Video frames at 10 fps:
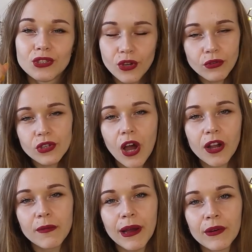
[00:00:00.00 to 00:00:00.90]
Don't
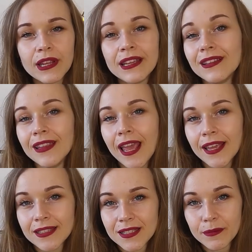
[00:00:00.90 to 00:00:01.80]
talk about it
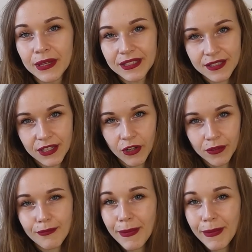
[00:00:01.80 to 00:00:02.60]
like it's a big deal.